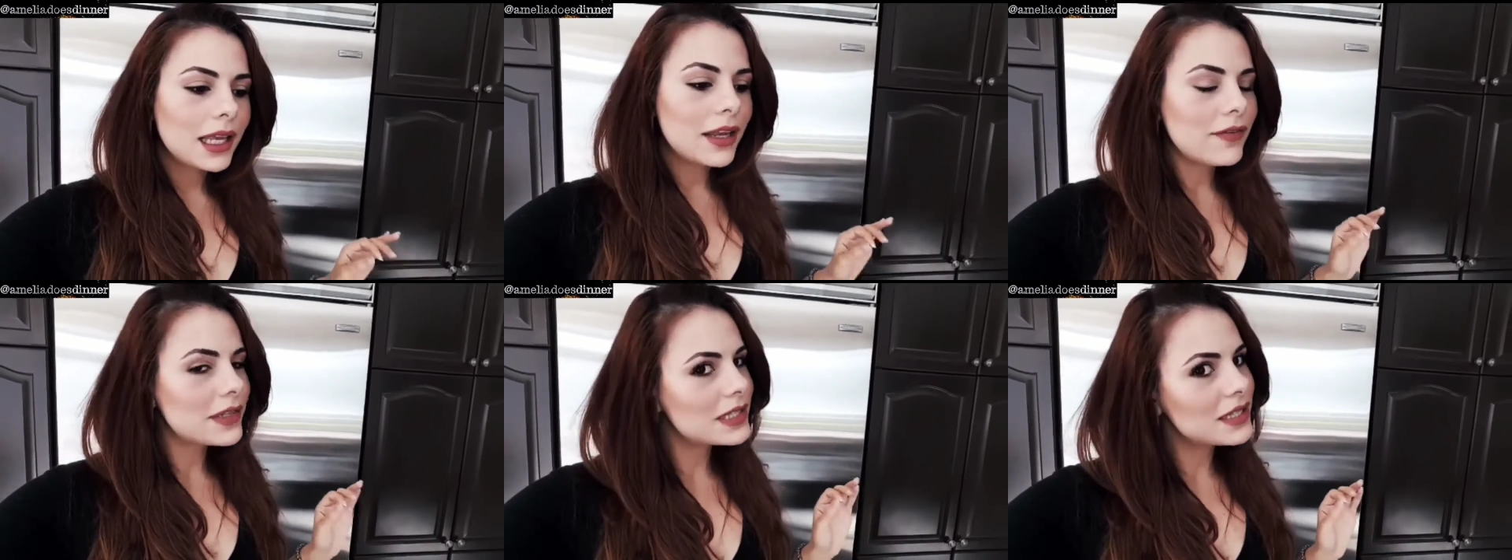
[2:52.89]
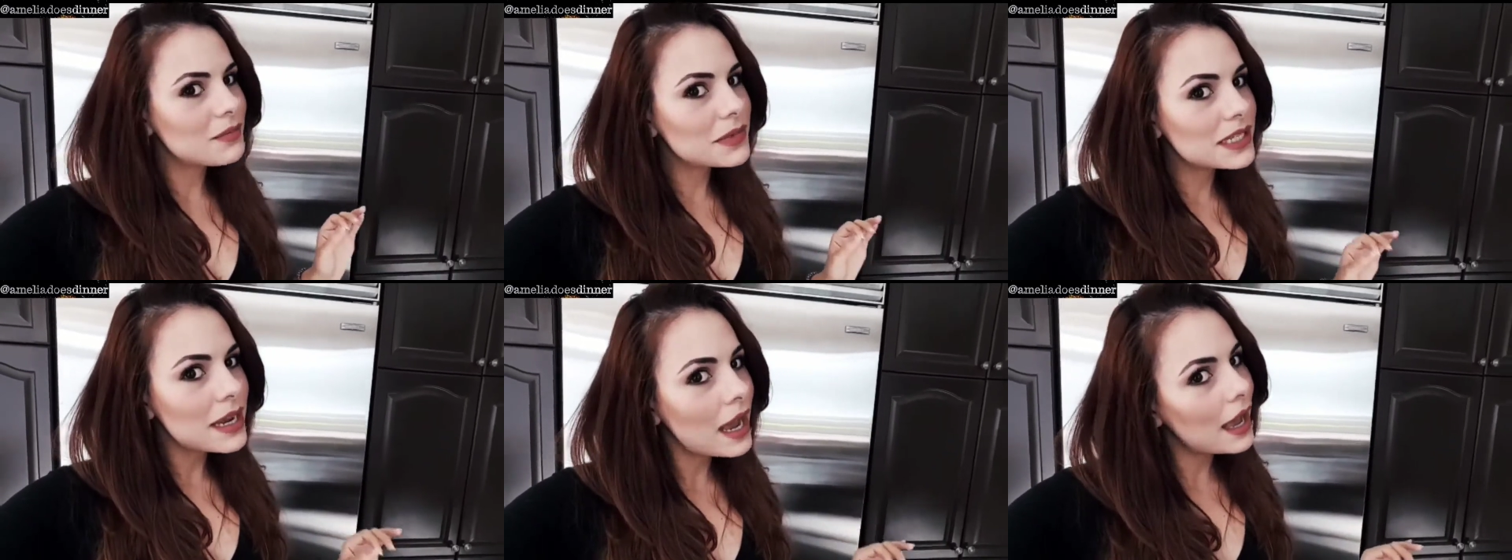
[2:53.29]
Give it
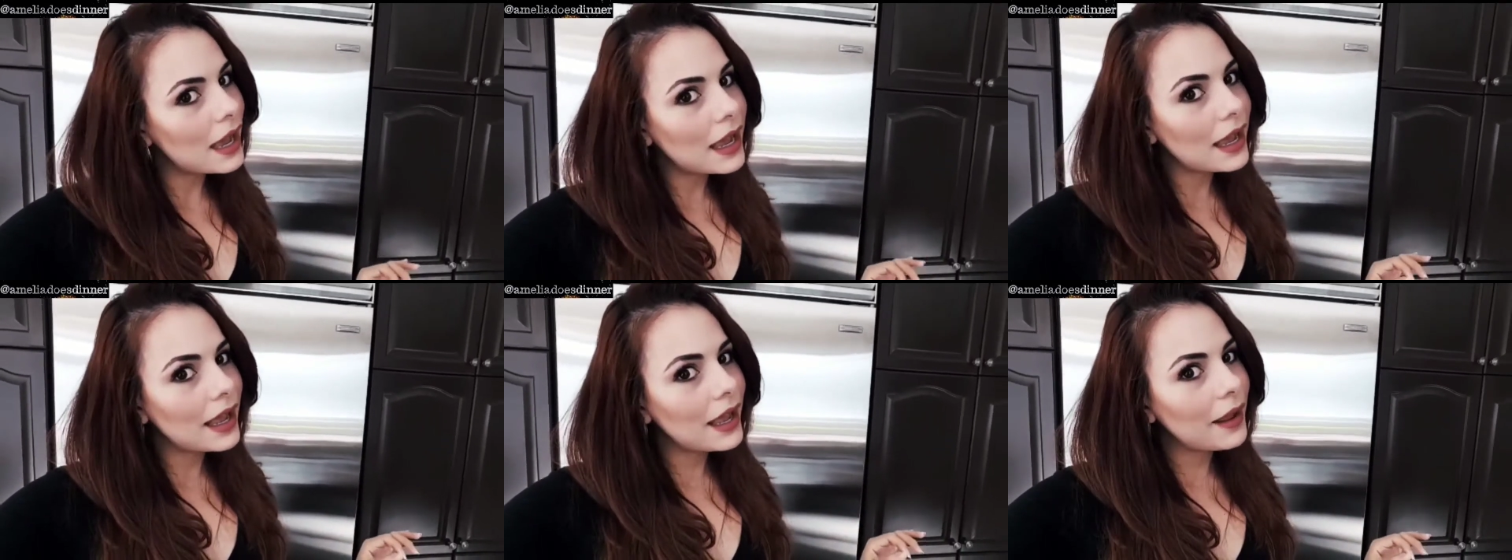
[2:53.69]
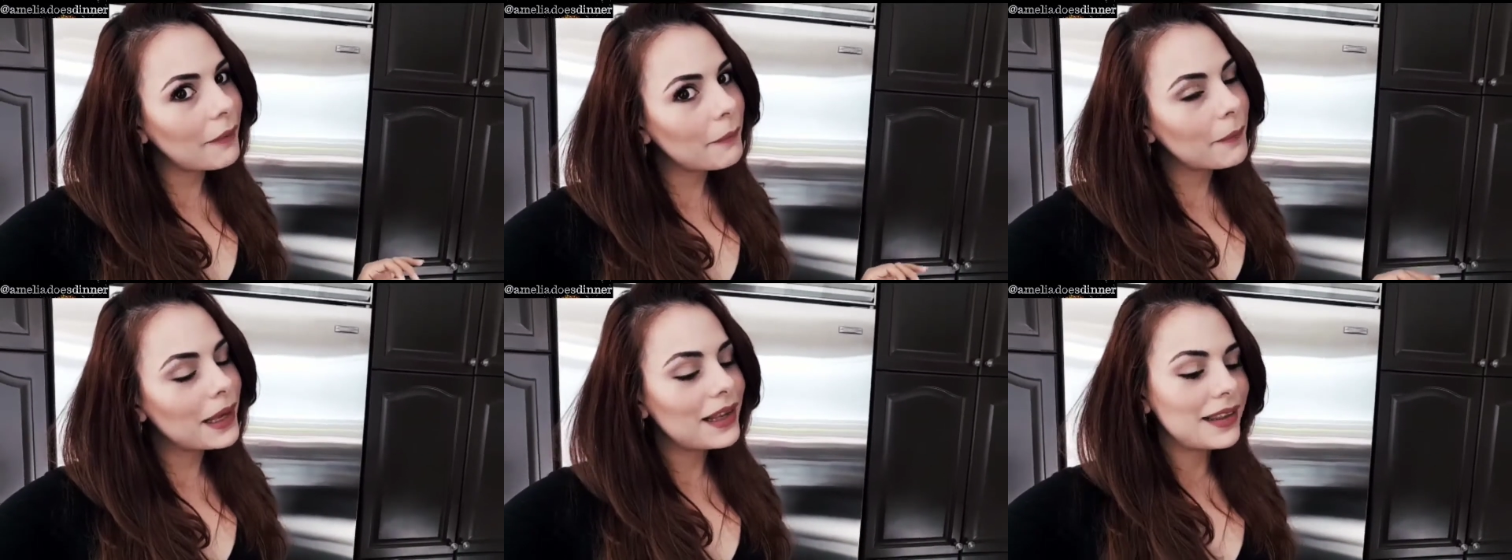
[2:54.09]
some
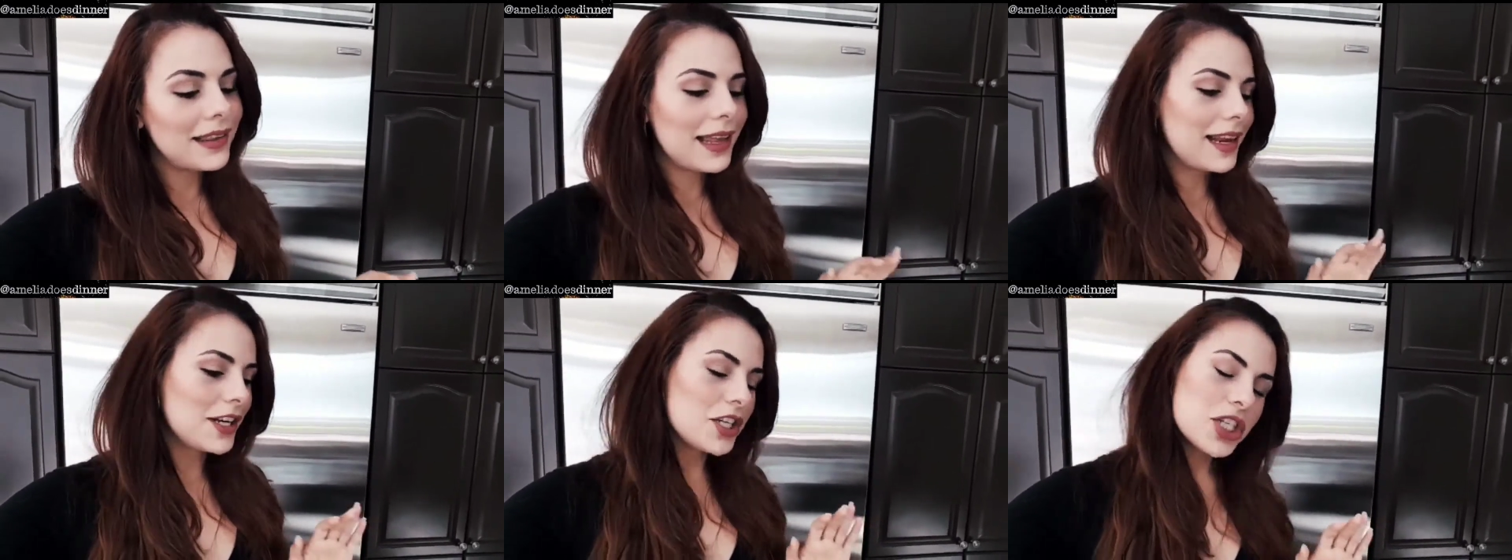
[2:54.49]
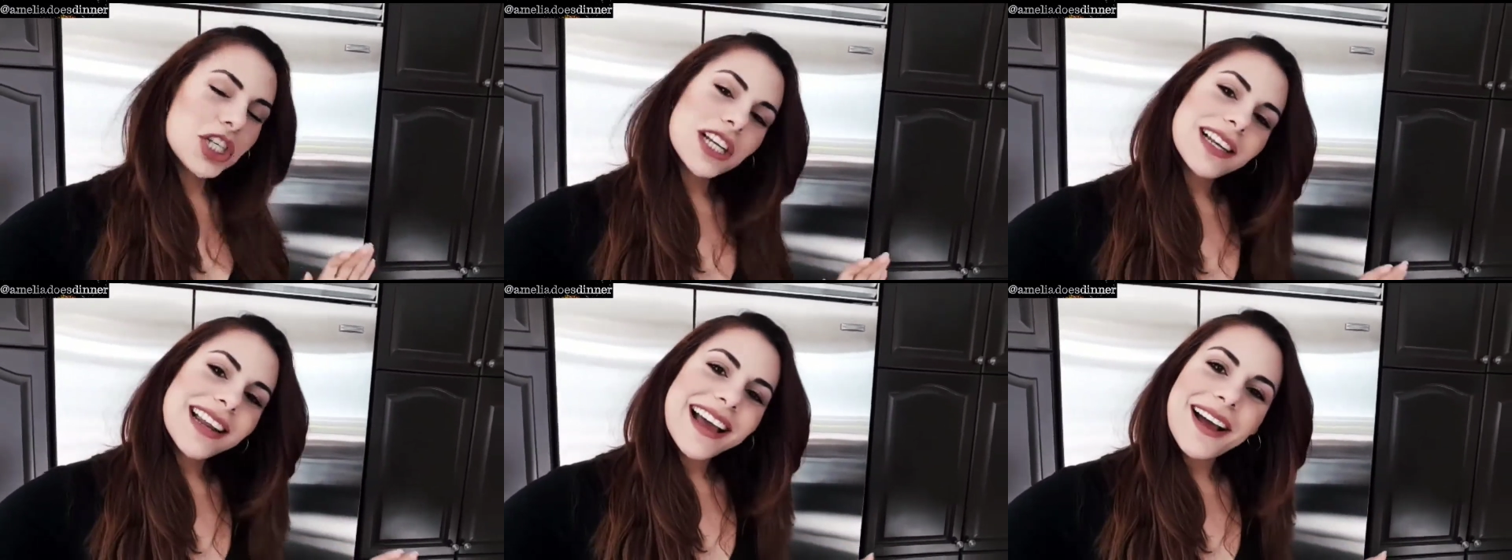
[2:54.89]
time, let it
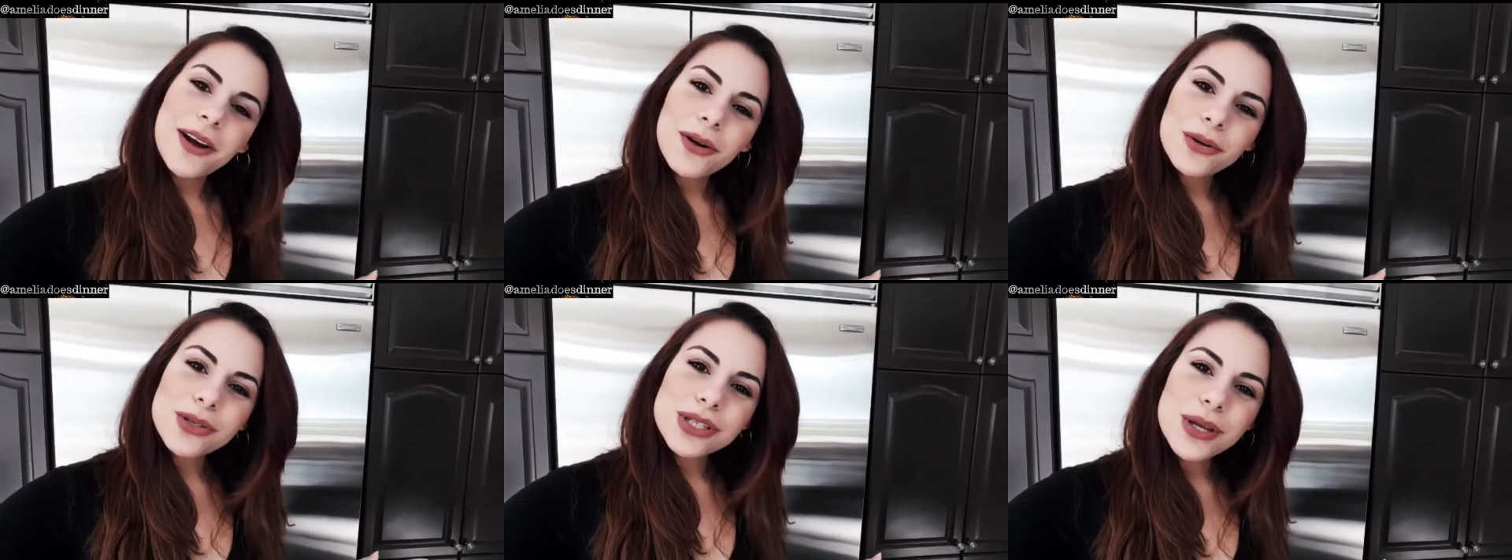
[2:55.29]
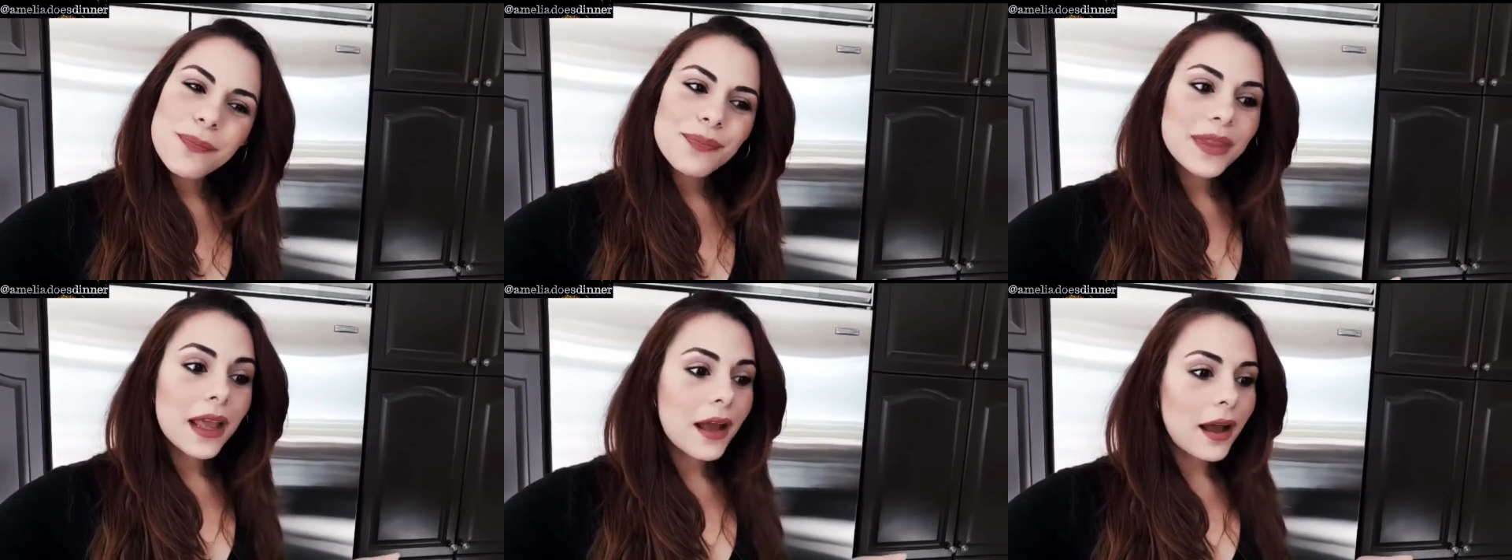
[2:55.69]
chill out,